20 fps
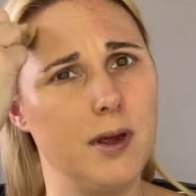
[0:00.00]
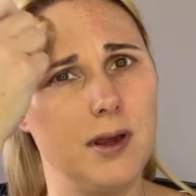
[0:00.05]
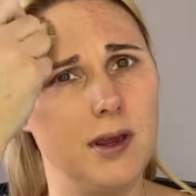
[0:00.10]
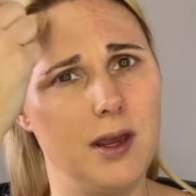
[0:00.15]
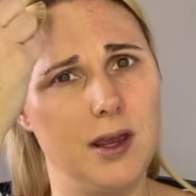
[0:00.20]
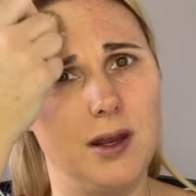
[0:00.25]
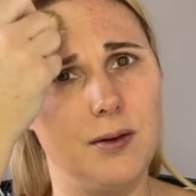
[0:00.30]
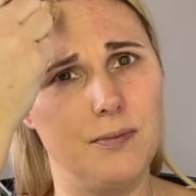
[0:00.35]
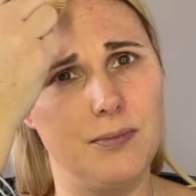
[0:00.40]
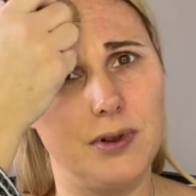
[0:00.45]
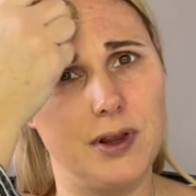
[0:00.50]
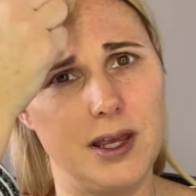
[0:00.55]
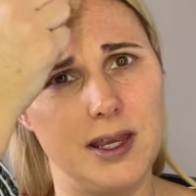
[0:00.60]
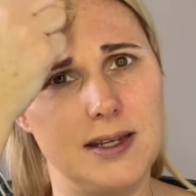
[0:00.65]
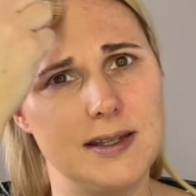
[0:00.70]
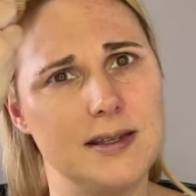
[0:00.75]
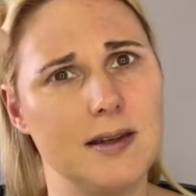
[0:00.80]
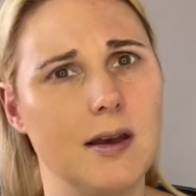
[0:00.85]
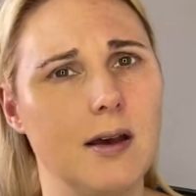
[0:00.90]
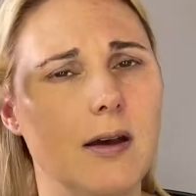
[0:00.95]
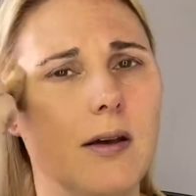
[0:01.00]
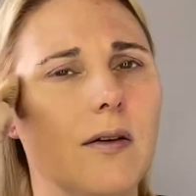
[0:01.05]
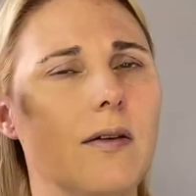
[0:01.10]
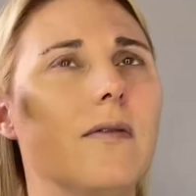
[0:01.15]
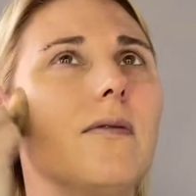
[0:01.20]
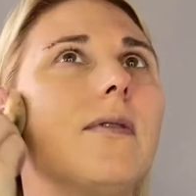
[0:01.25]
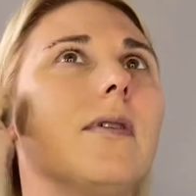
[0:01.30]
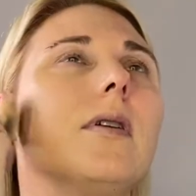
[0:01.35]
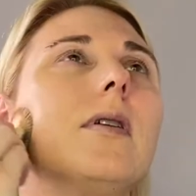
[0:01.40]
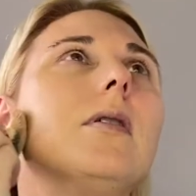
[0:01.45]
in place
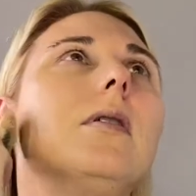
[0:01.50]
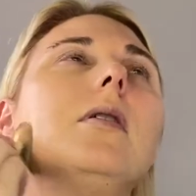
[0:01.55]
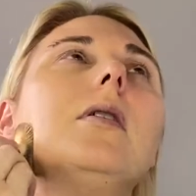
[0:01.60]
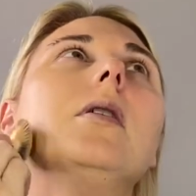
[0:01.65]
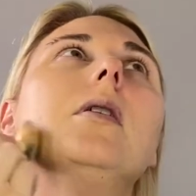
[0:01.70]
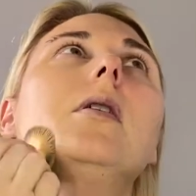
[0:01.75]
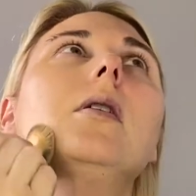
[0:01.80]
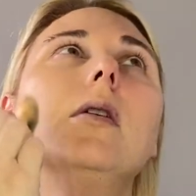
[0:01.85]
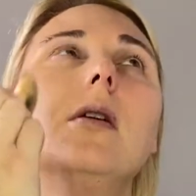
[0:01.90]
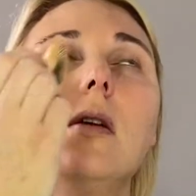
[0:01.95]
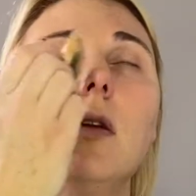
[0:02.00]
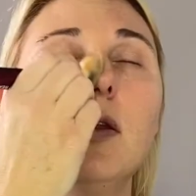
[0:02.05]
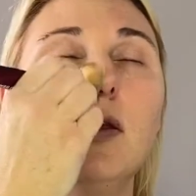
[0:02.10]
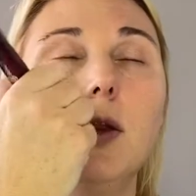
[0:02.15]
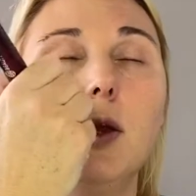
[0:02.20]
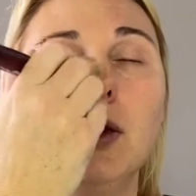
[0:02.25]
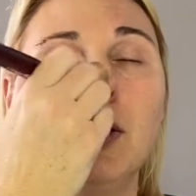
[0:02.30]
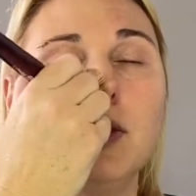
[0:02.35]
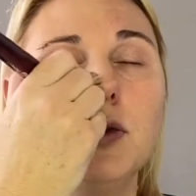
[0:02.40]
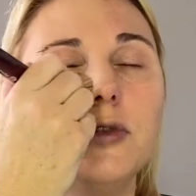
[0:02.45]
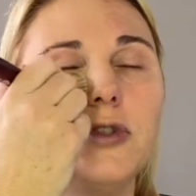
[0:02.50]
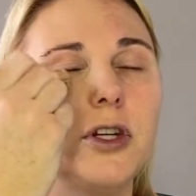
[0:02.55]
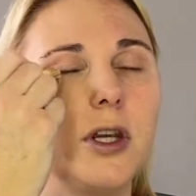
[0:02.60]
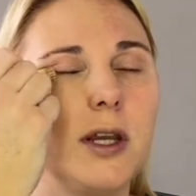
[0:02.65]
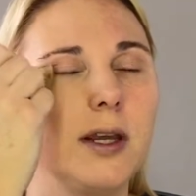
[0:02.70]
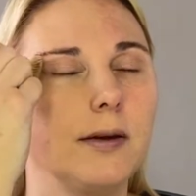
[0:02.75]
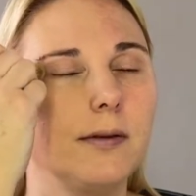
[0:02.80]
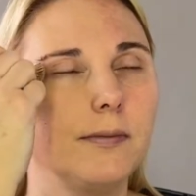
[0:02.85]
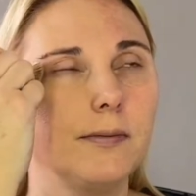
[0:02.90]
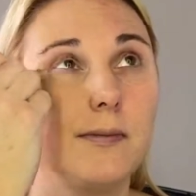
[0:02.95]
of the Gucci.